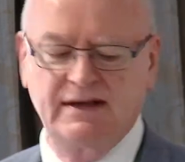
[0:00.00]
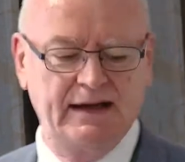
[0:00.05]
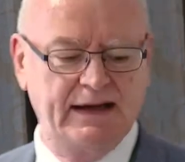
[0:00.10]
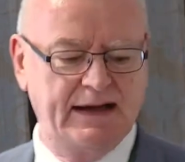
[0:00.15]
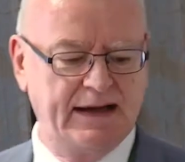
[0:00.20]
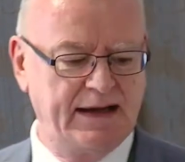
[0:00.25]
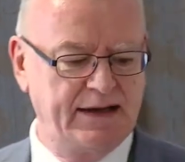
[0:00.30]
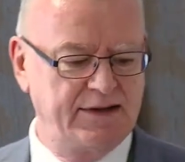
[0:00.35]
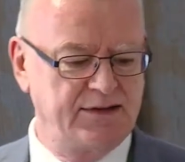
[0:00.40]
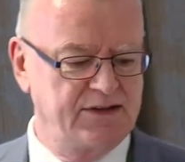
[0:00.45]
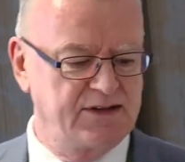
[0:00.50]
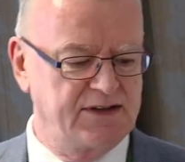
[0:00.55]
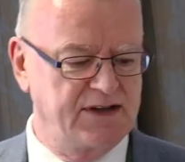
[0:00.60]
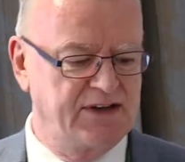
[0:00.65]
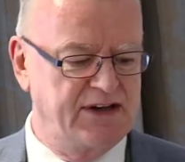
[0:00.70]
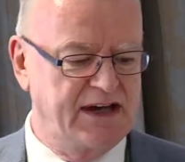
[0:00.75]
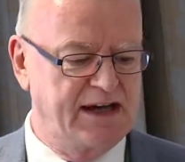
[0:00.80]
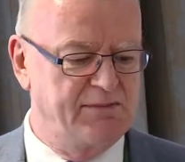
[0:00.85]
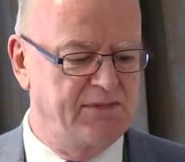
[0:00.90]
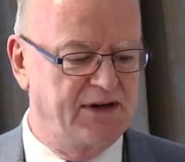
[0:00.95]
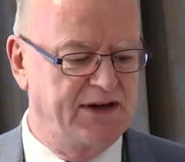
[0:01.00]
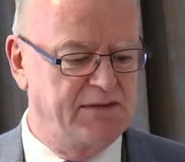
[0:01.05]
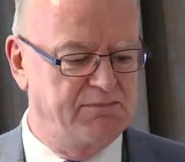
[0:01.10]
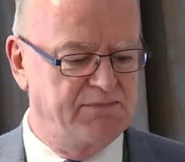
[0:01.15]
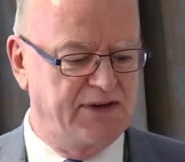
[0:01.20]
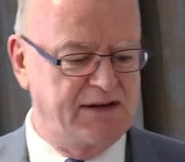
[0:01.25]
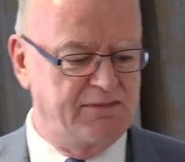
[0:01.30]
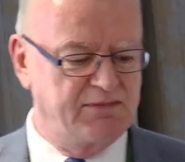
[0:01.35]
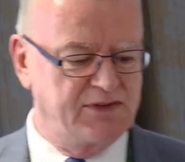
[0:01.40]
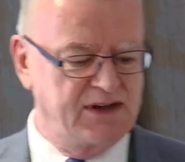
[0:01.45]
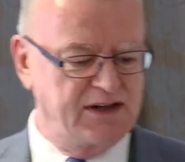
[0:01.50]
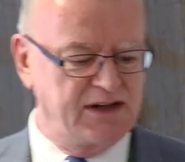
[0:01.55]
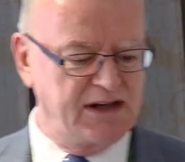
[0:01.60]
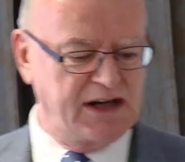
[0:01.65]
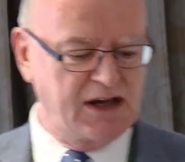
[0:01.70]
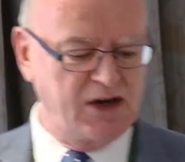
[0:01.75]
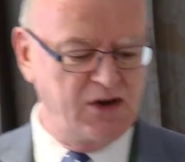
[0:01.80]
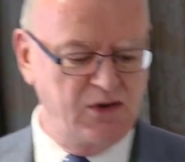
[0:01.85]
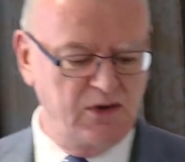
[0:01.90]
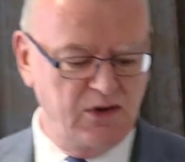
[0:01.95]
and enabling people
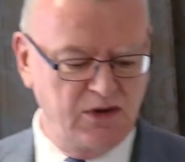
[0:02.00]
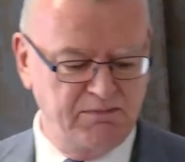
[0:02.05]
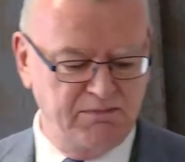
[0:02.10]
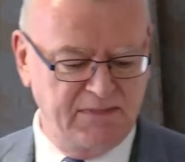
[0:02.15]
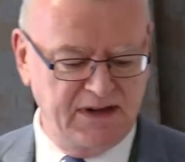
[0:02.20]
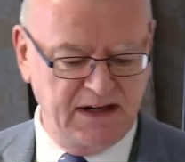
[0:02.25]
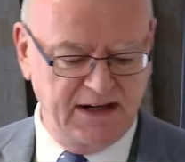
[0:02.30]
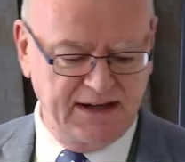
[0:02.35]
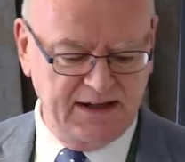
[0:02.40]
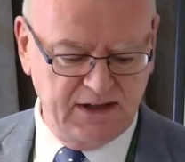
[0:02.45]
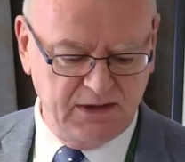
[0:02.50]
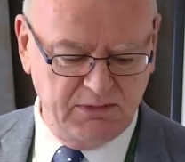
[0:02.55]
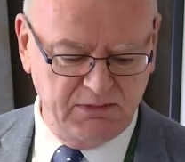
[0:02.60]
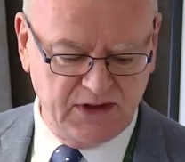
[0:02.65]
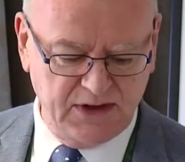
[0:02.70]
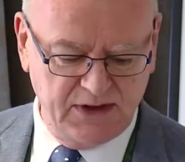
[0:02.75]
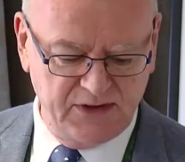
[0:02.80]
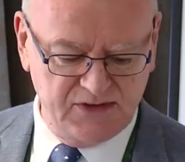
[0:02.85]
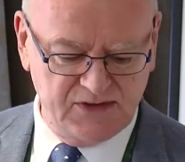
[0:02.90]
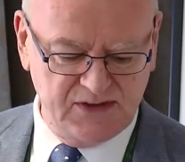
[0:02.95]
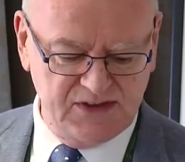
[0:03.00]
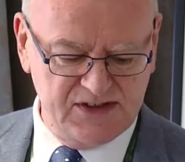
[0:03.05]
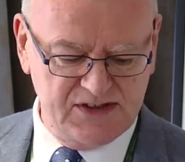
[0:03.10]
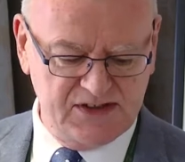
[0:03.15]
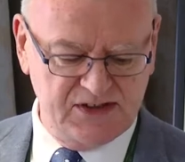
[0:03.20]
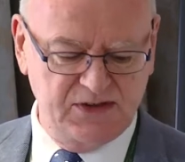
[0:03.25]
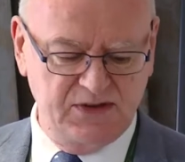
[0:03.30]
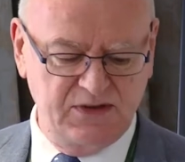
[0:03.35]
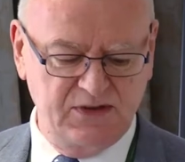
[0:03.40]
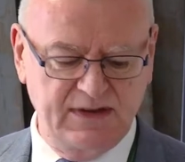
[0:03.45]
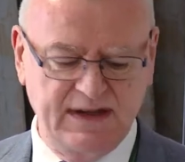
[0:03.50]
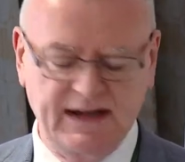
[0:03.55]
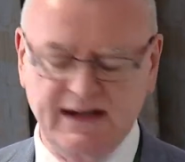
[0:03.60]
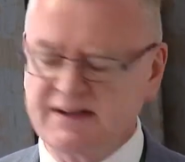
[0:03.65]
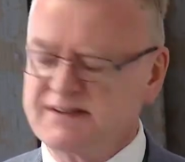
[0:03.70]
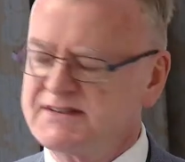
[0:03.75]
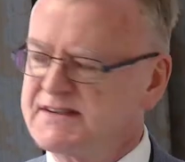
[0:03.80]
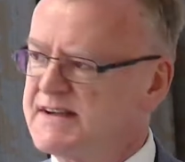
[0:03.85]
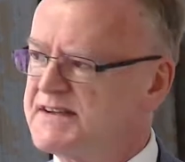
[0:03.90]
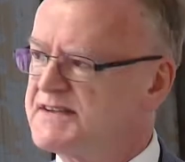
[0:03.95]
in low and middle-income countries to
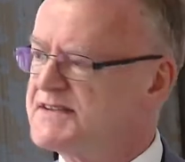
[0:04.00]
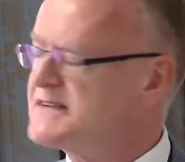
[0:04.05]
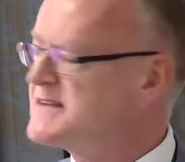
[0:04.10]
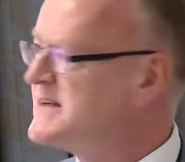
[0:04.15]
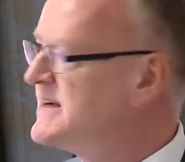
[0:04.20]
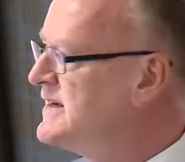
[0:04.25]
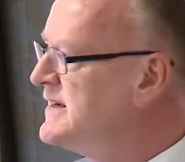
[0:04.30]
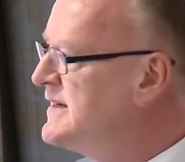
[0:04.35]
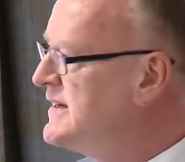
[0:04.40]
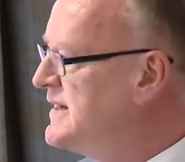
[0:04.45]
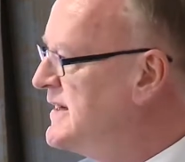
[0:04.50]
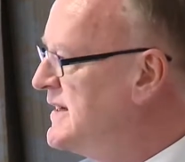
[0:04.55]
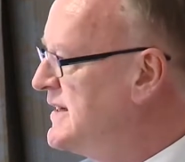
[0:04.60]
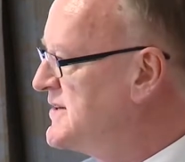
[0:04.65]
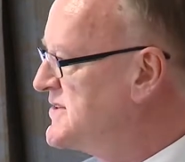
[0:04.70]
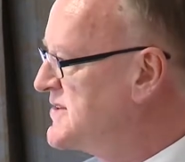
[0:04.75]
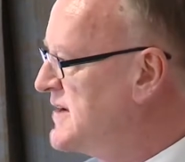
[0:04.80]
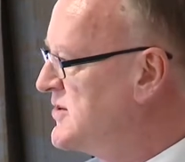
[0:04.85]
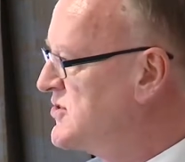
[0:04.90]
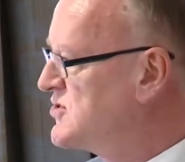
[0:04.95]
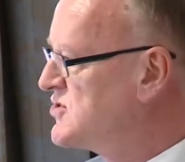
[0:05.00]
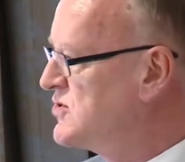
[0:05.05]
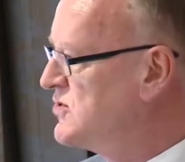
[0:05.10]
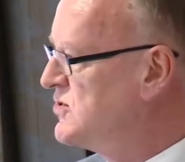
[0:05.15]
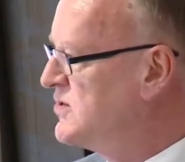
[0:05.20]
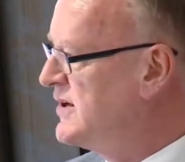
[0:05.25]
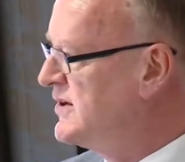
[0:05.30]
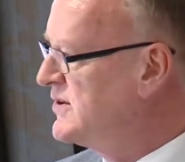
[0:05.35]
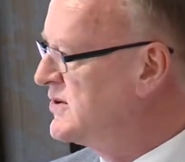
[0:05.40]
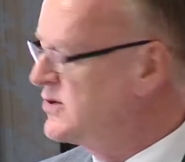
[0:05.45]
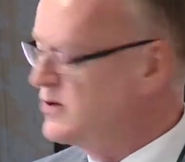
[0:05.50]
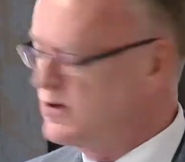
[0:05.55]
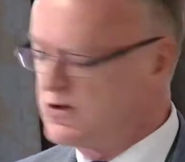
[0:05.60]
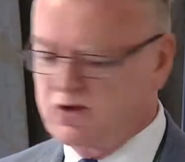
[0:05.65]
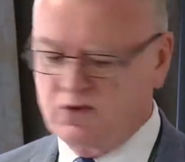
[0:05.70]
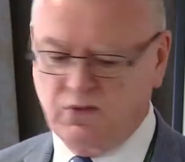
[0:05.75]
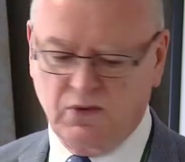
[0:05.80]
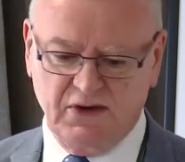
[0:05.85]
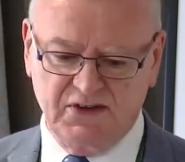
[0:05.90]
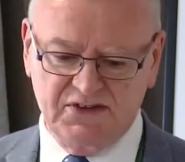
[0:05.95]
access essential and
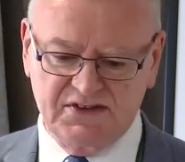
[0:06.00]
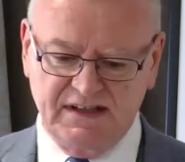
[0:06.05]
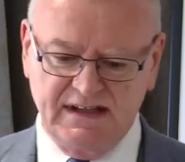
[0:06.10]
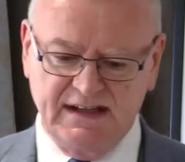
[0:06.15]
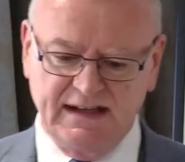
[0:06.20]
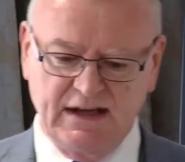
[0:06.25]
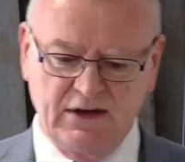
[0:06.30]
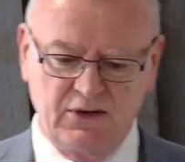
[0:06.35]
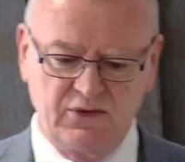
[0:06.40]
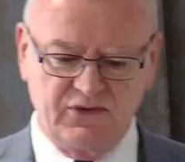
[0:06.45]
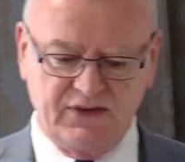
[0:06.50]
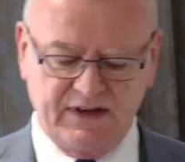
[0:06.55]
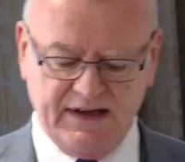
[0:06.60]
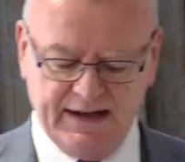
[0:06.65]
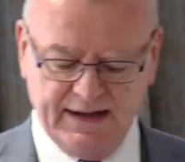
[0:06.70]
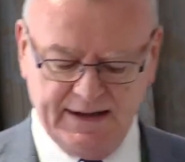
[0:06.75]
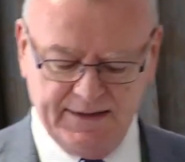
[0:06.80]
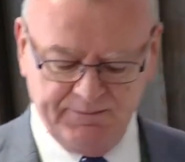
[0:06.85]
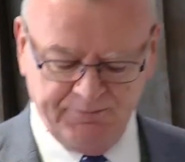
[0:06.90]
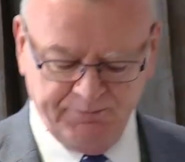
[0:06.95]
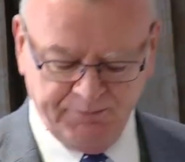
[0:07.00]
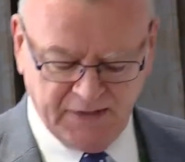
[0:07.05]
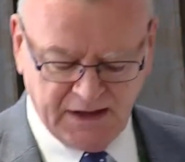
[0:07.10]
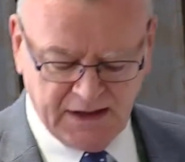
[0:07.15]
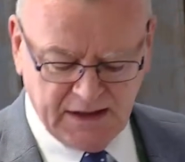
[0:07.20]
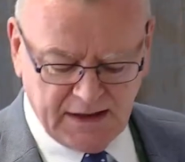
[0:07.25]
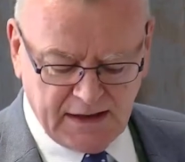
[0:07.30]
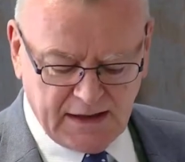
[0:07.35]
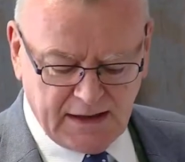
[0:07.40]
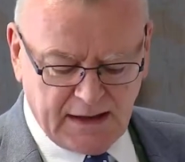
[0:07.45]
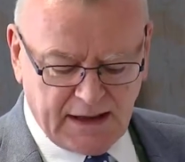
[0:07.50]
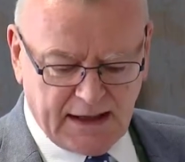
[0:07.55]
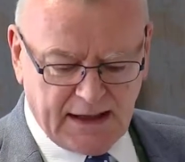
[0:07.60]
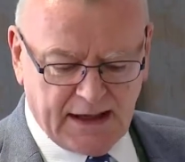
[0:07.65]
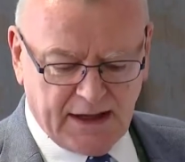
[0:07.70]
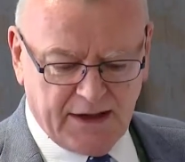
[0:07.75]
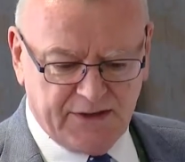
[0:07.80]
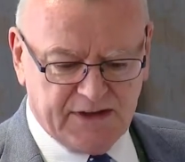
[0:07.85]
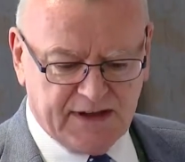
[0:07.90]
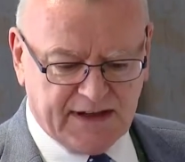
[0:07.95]
good quality healthcare.
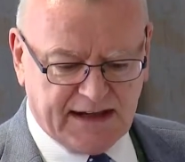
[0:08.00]
And